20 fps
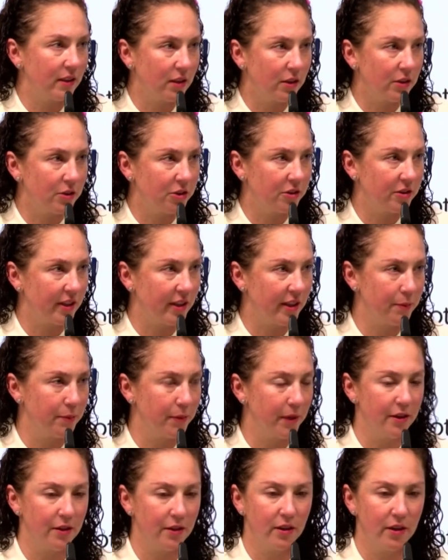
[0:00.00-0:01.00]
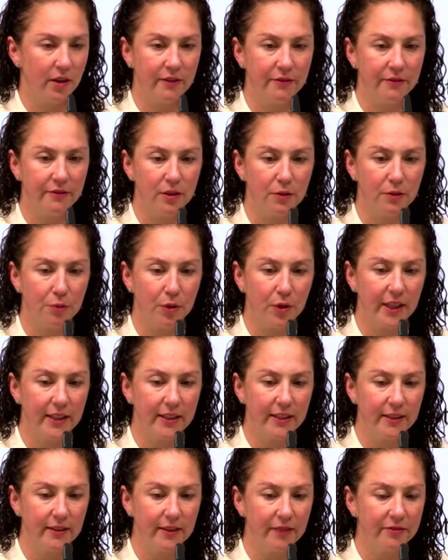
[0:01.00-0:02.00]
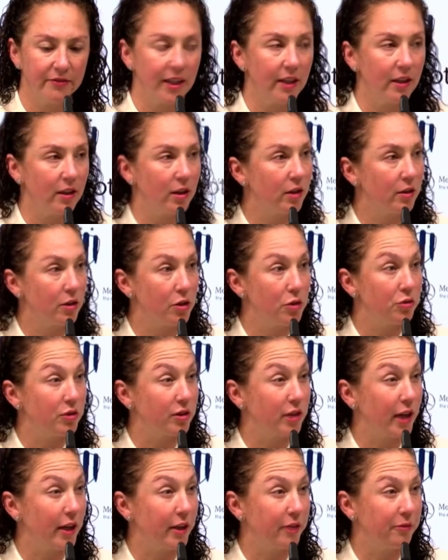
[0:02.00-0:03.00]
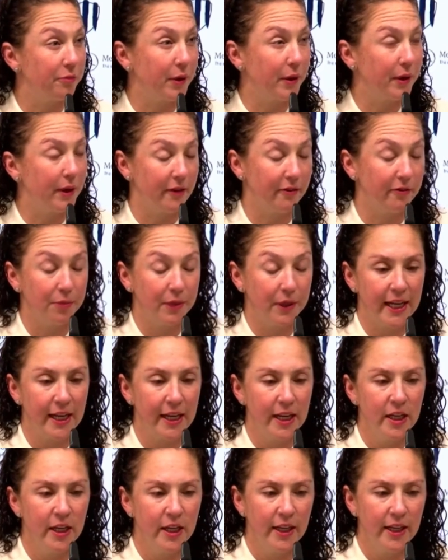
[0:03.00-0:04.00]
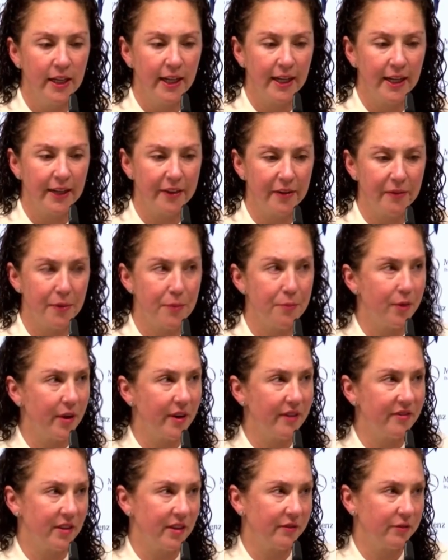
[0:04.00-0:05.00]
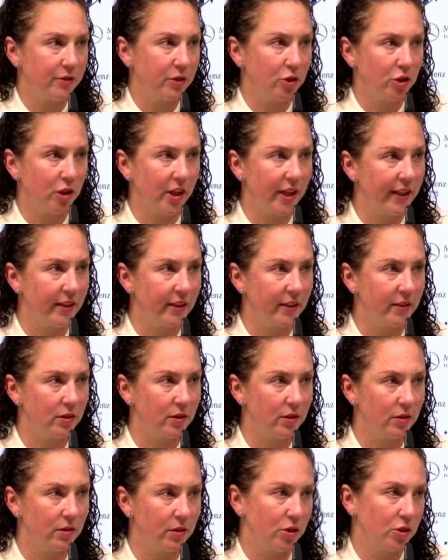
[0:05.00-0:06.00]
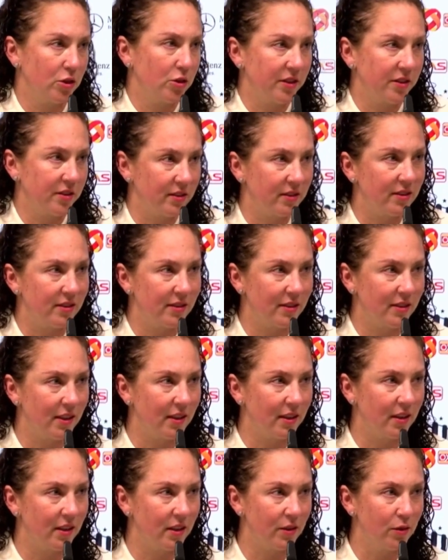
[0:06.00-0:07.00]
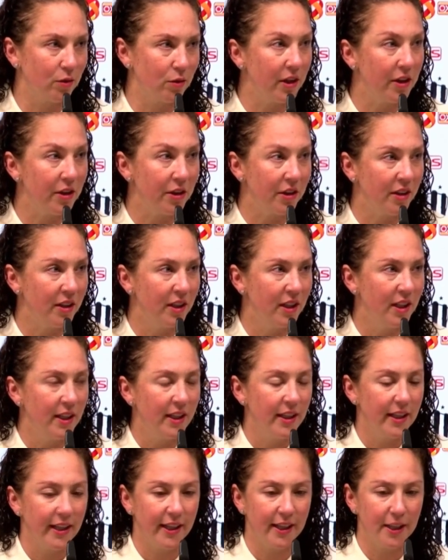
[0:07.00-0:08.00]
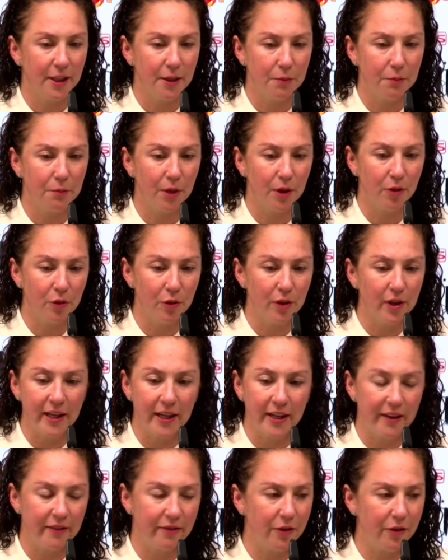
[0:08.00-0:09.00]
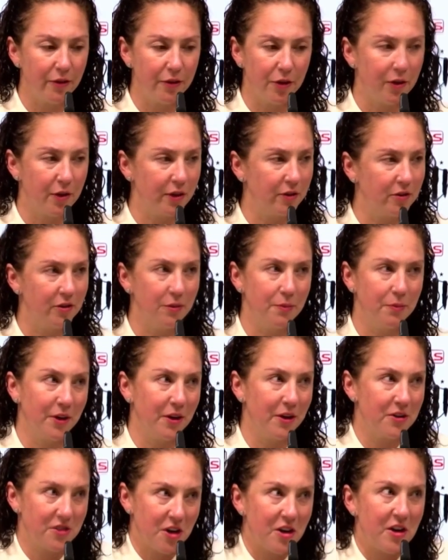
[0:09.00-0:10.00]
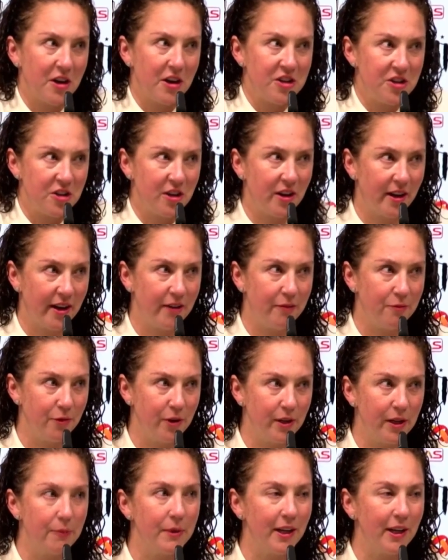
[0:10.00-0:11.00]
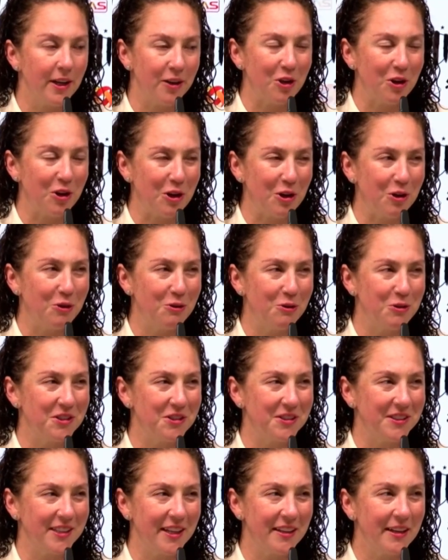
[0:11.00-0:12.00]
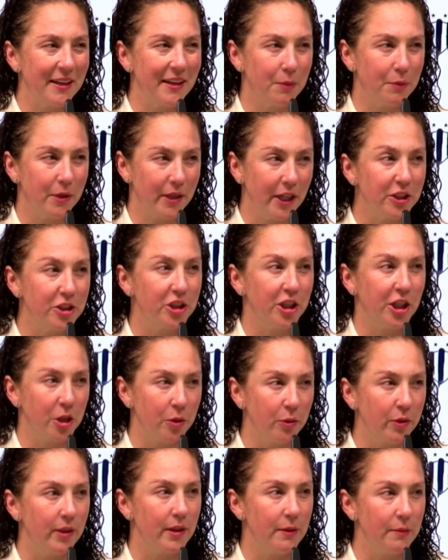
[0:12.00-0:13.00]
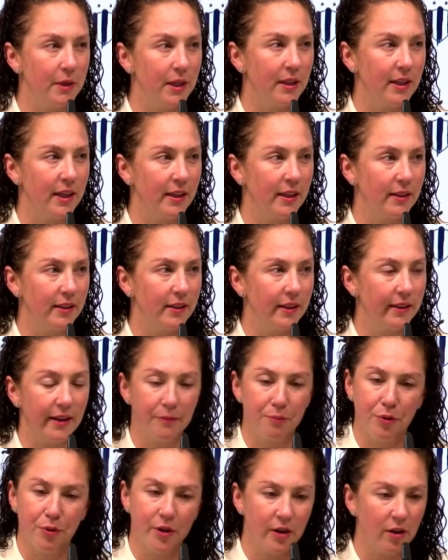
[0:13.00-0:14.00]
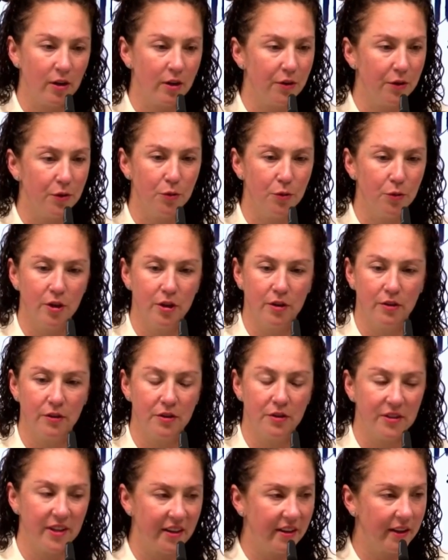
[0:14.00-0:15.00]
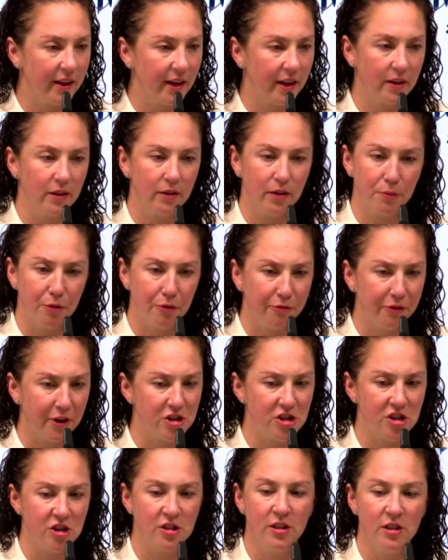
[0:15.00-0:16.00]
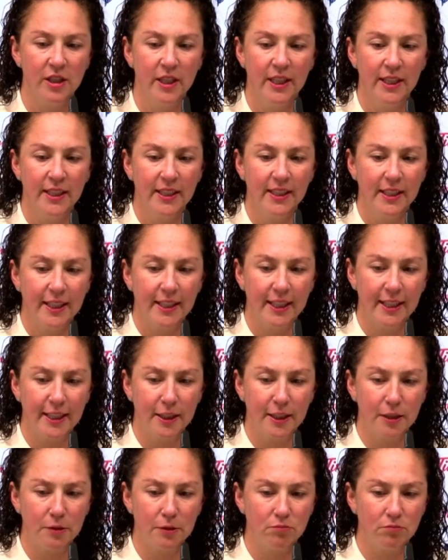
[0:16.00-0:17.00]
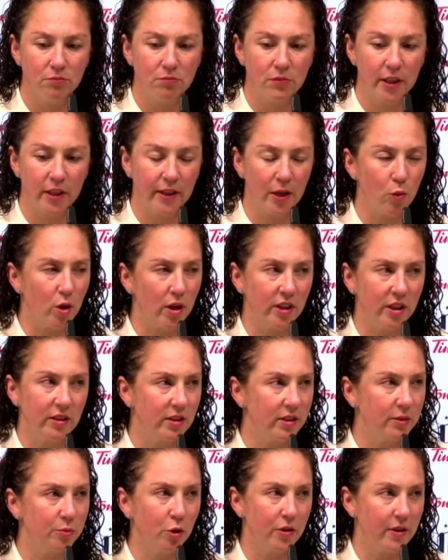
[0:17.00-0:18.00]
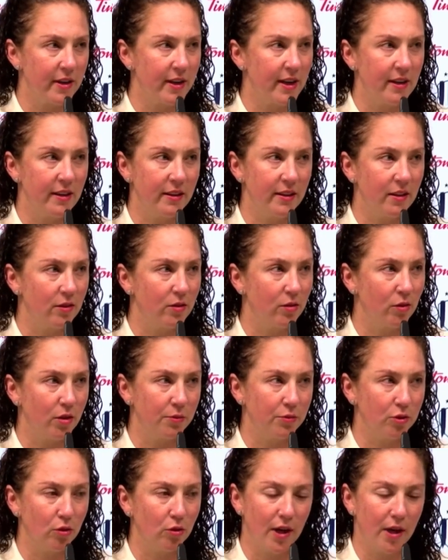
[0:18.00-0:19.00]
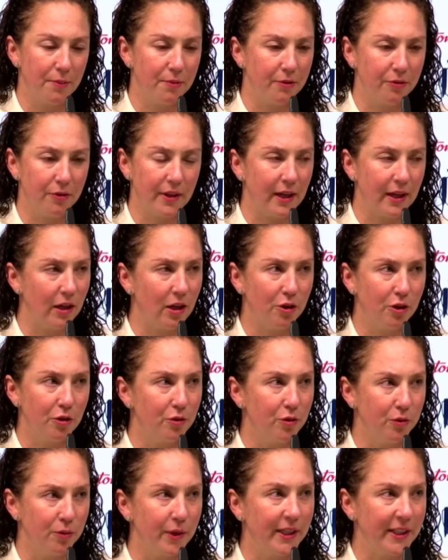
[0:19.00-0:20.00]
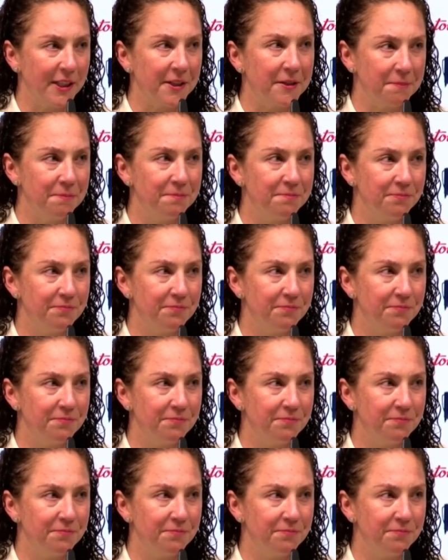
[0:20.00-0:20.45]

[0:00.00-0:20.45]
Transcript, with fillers: the culture is getting better. I feel pride that they've taken on a new style of, of play and they've been brave enough to try and to, to trust uh, a new leader. Um, but really, I give all the credit to the players. I, I, really mean, I know a lot of coaches say that, but I genuinely mean that. They, they put in all the work, they're dedicated, they're professional, um, and they wanted this more than anything. So I'm so happy for that locker room right now